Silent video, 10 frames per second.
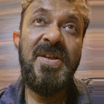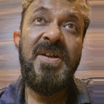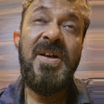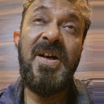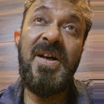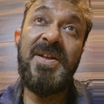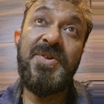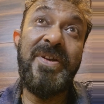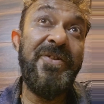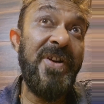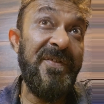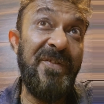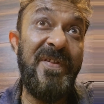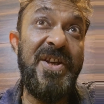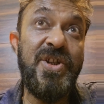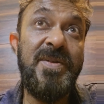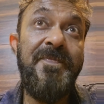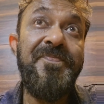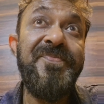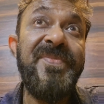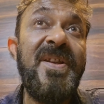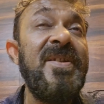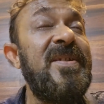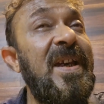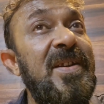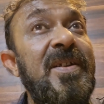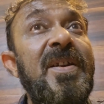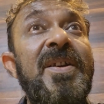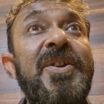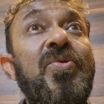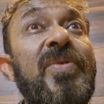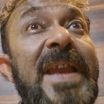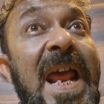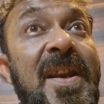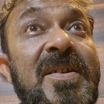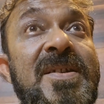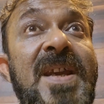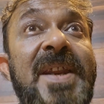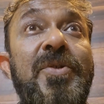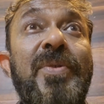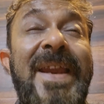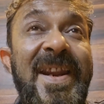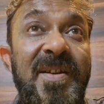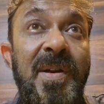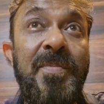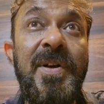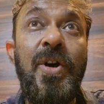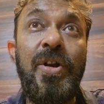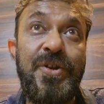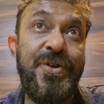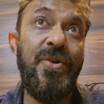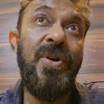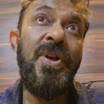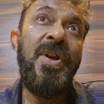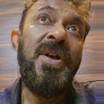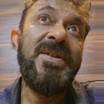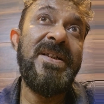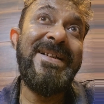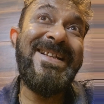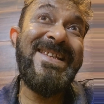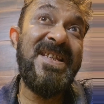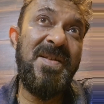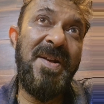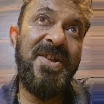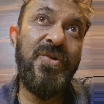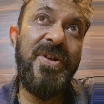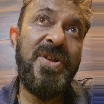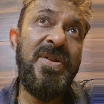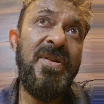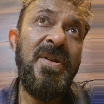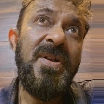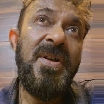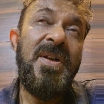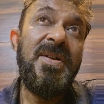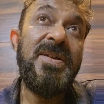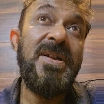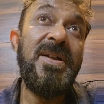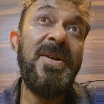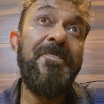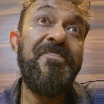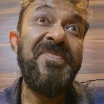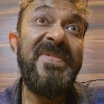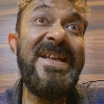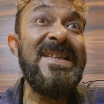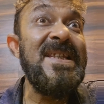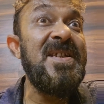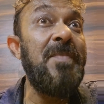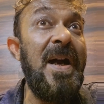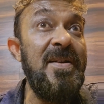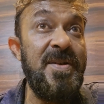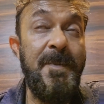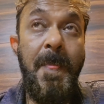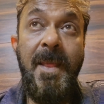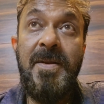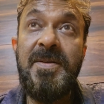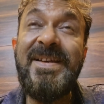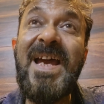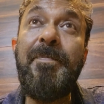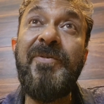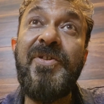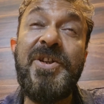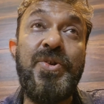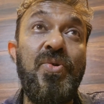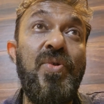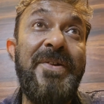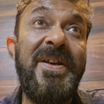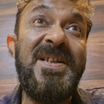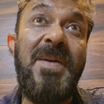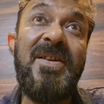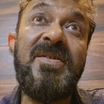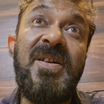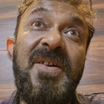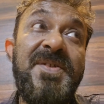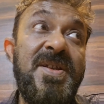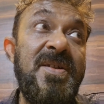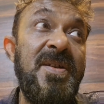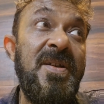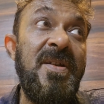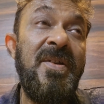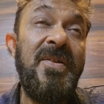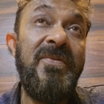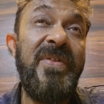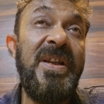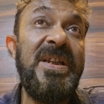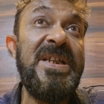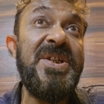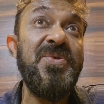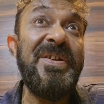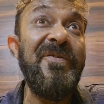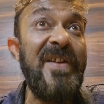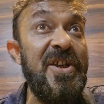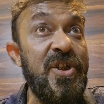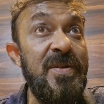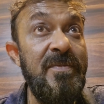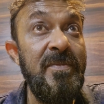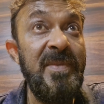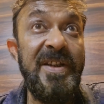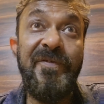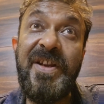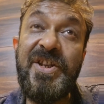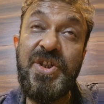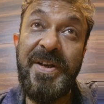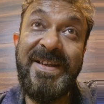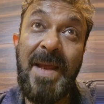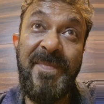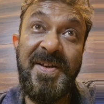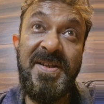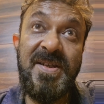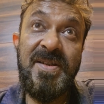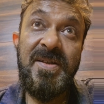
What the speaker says: to get rid of deflation, then you can understand, you can remember also the excess demand situation. The excess demand, the gap between the two aggregate demand curves will lead to inflation, inflationary gap that is,